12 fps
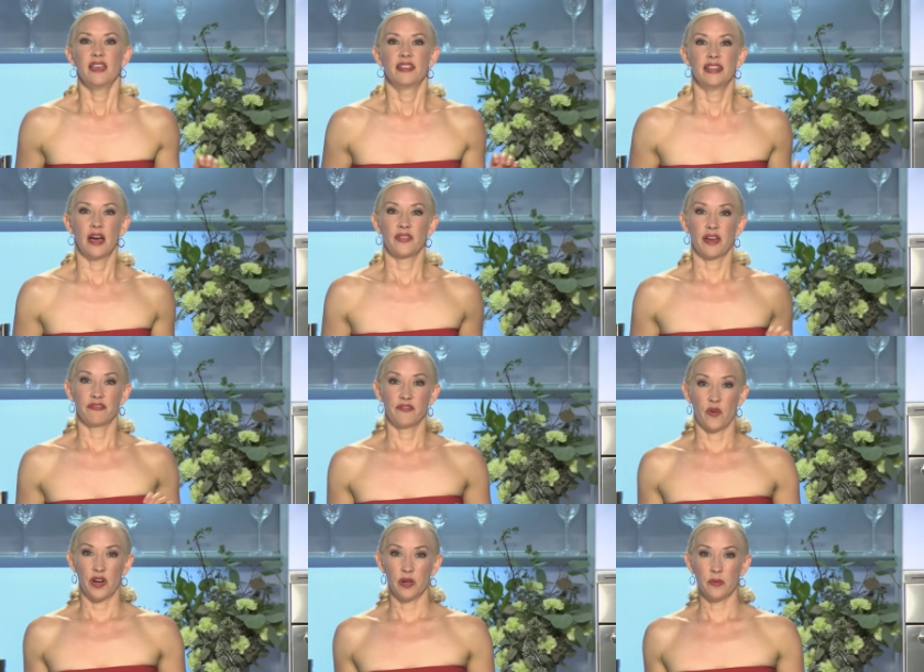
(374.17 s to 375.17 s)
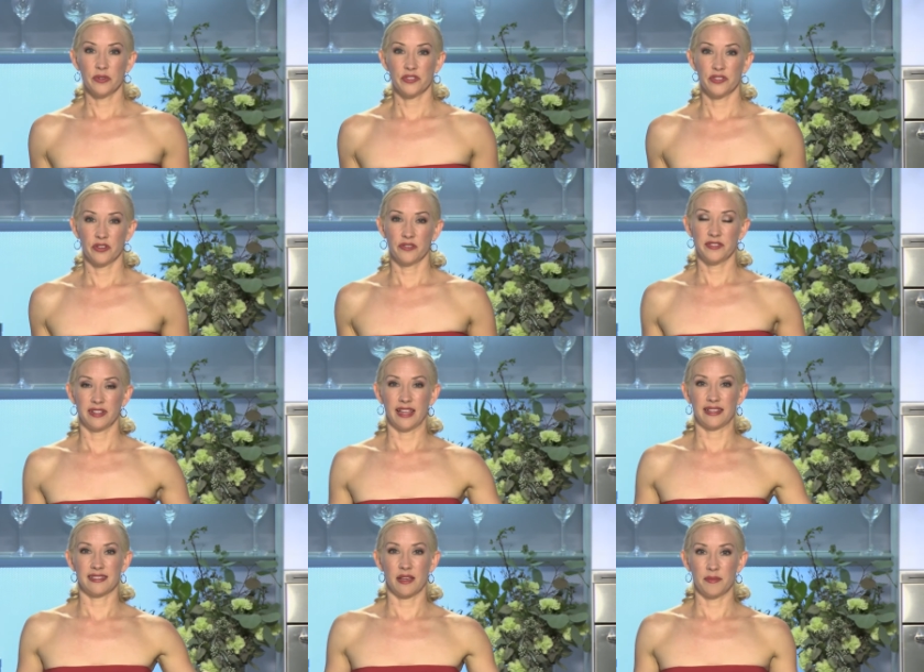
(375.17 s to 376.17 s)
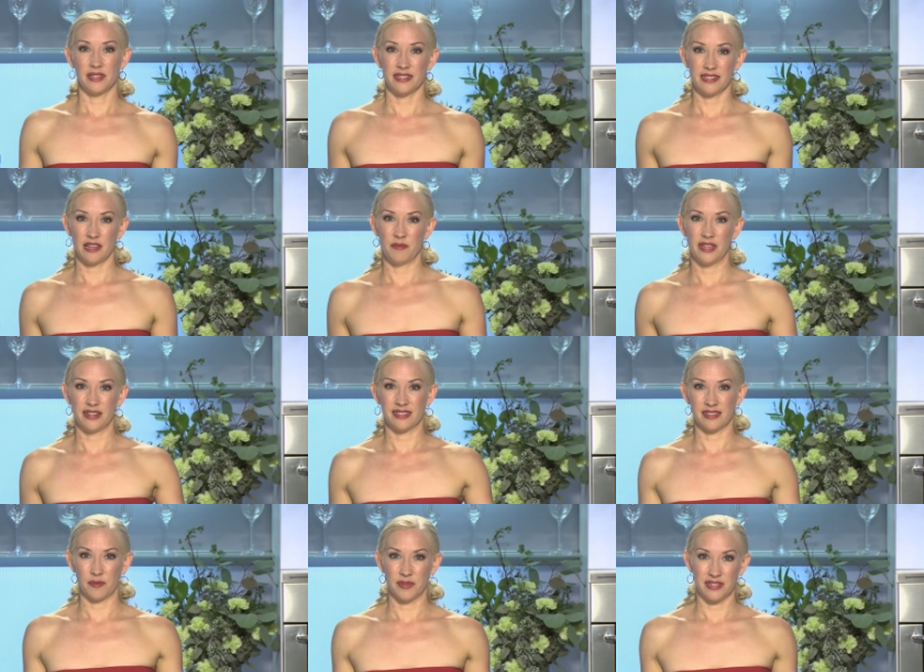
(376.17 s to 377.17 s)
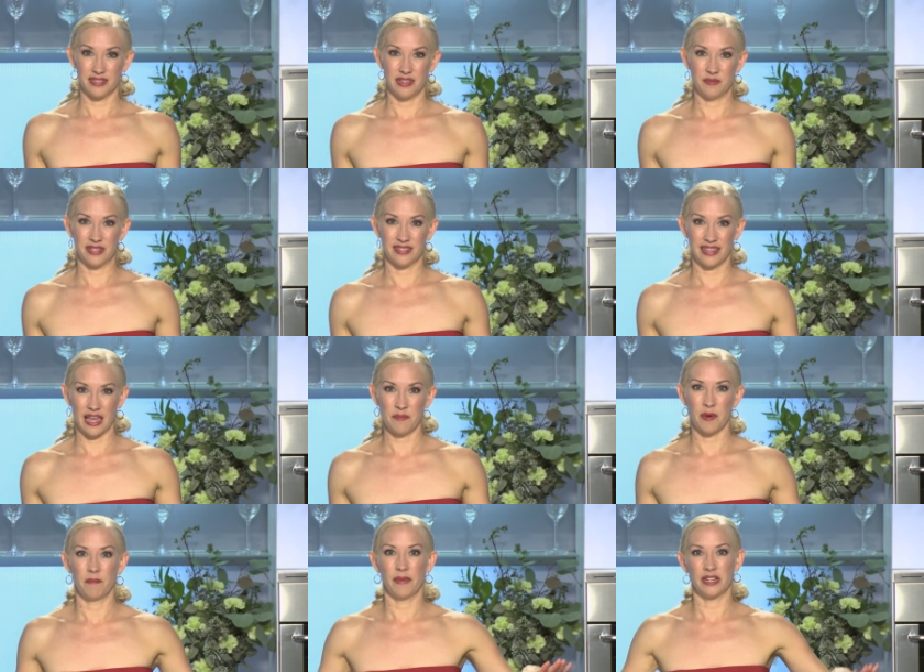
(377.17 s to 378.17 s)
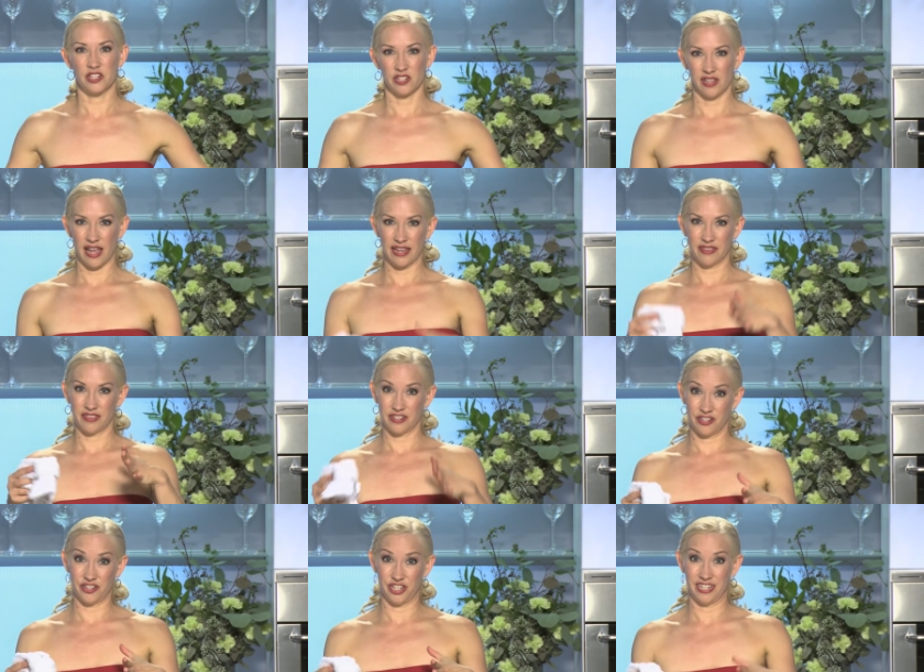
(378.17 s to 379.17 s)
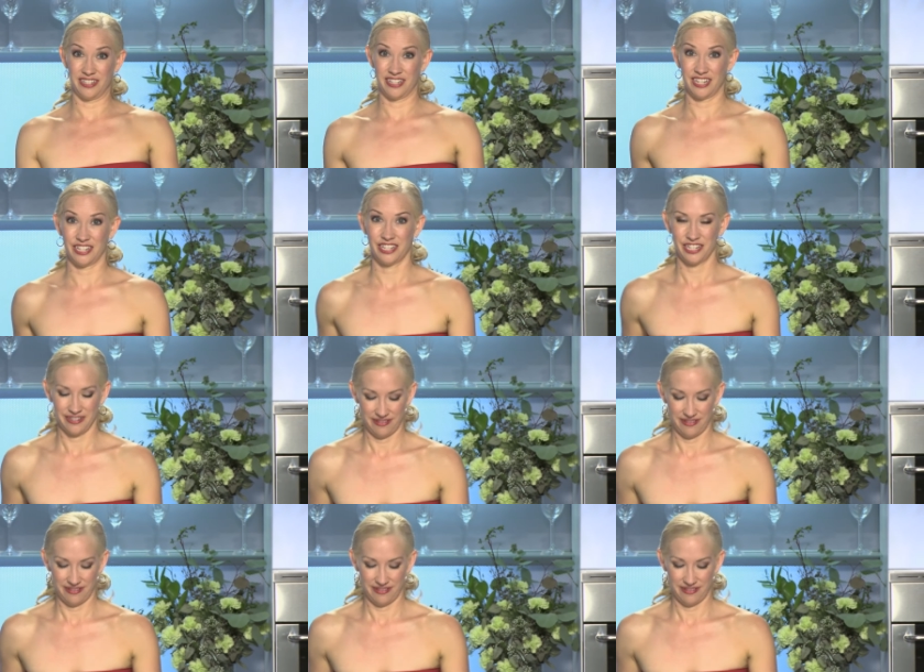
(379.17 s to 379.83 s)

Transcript: Now that foil will serve to let some of the steam in and some of the steam escape, much like the tagine dish.